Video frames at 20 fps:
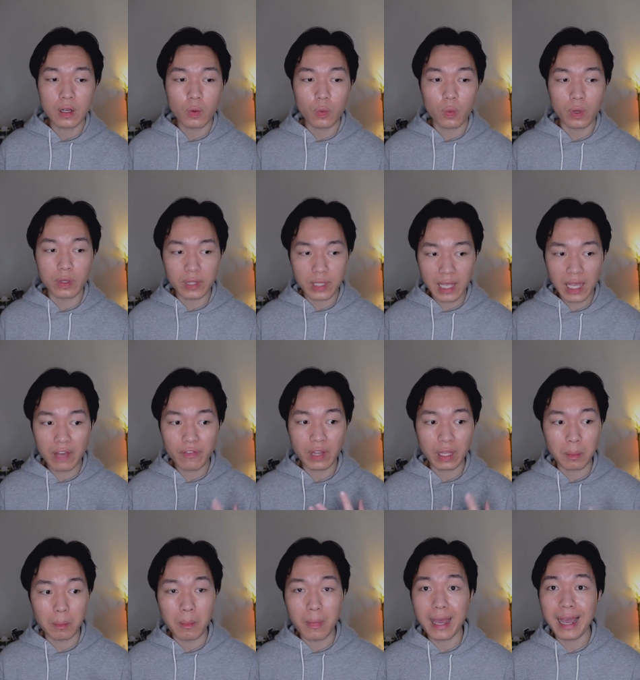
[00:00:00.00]
when they have
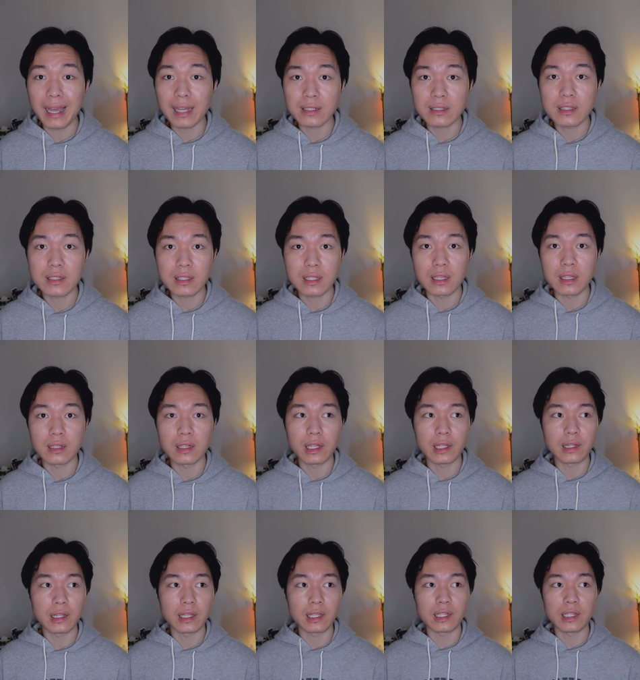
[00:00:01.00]
like matte skin
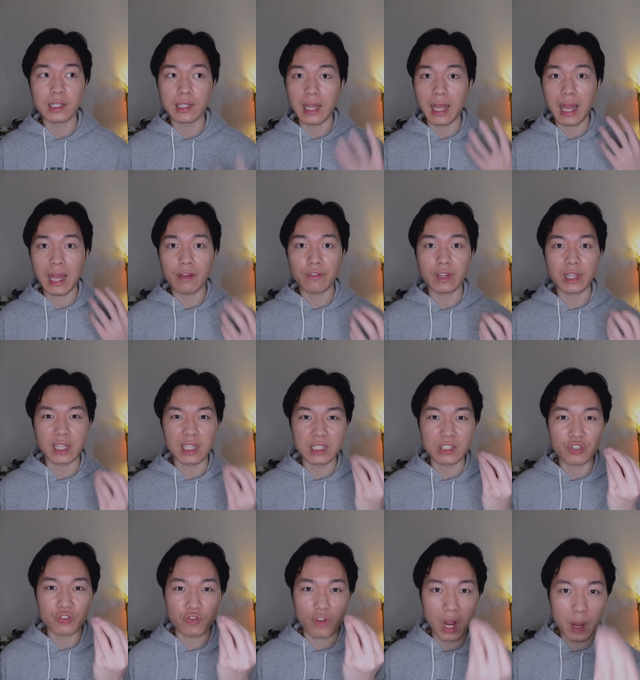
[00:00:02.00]
and they didn't have like a
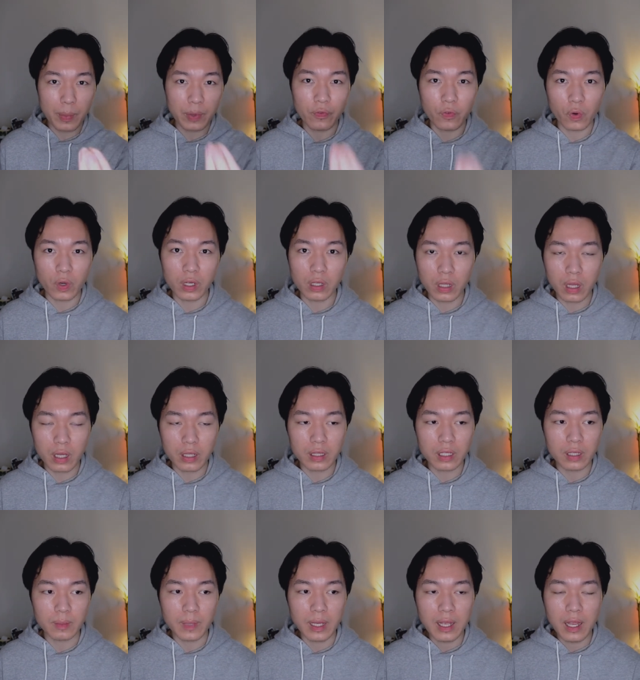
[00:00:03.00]
drop of oil on
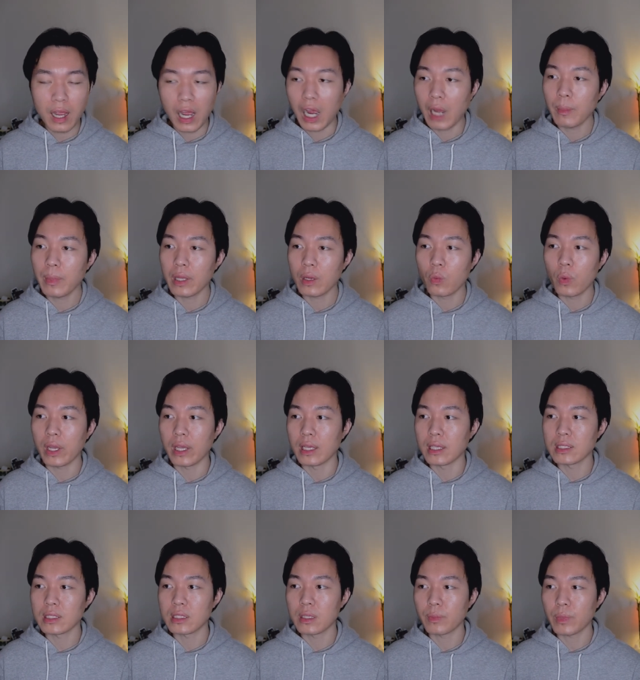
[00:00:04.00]
them, I'm like, wait,
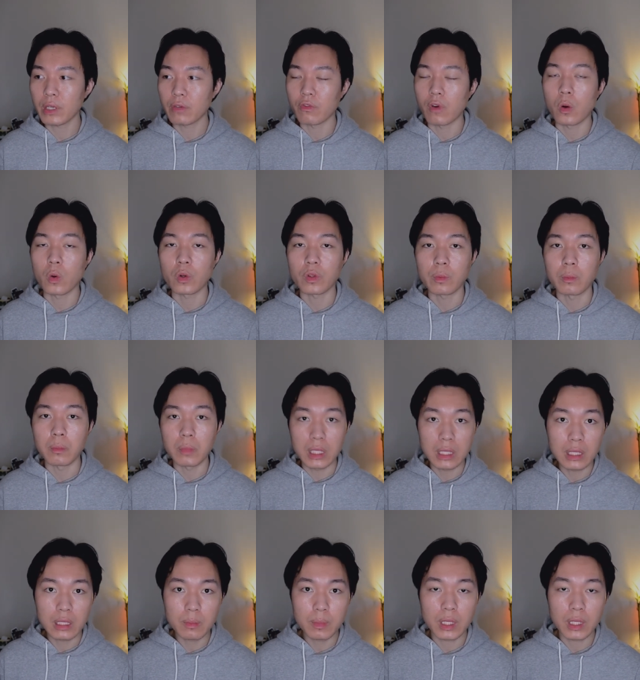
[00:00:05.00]
is something wrong with me?